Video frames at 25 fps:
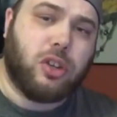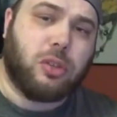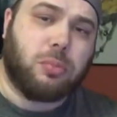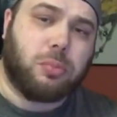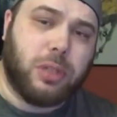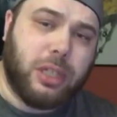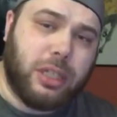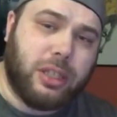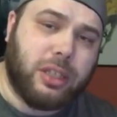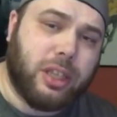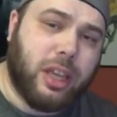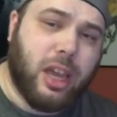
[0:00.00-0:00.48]
you
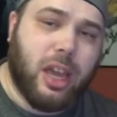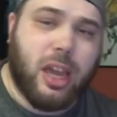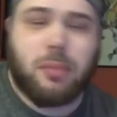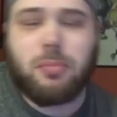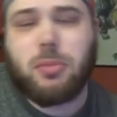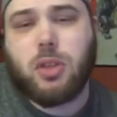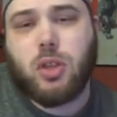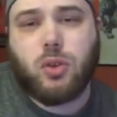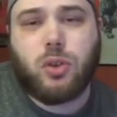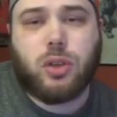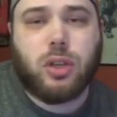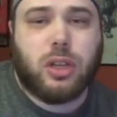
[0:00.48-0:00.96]
complete the
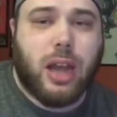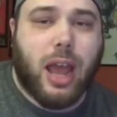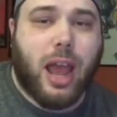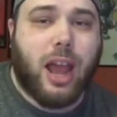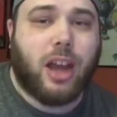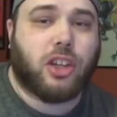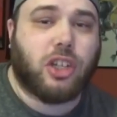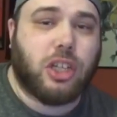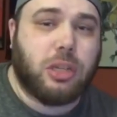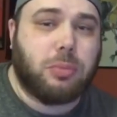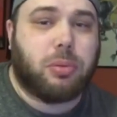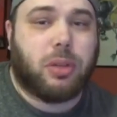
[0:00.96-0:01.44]
game, you can
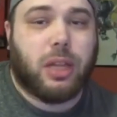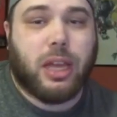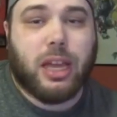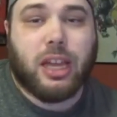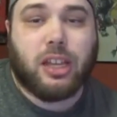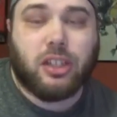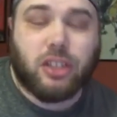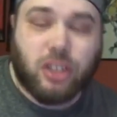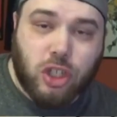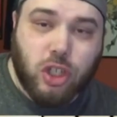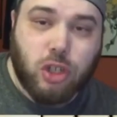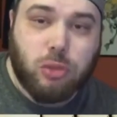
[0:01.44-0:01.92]
actually play
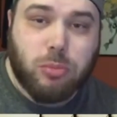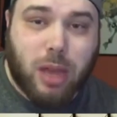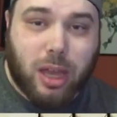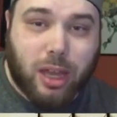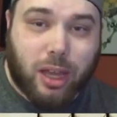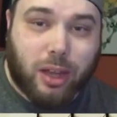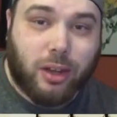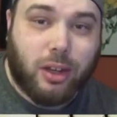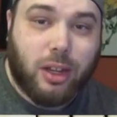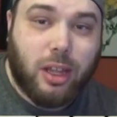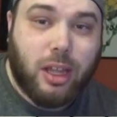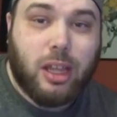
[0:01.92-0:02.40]
as
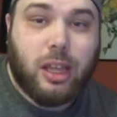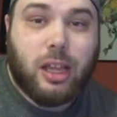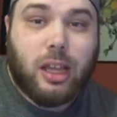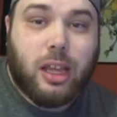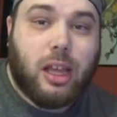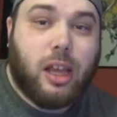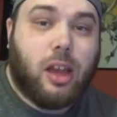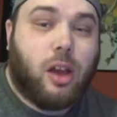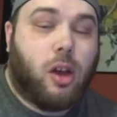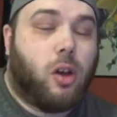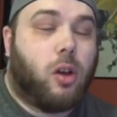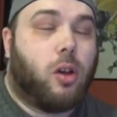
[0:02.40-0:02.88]
Human.
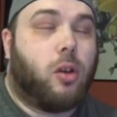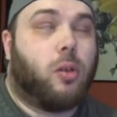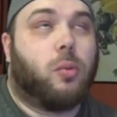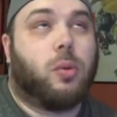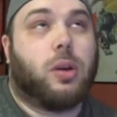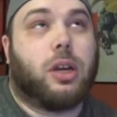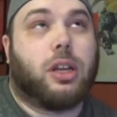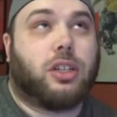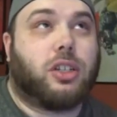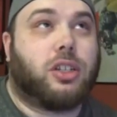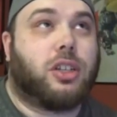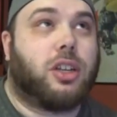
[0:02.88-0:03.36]

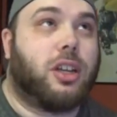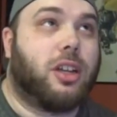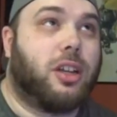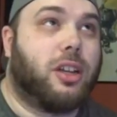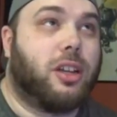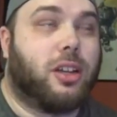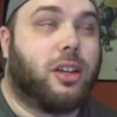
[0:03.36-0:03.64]
which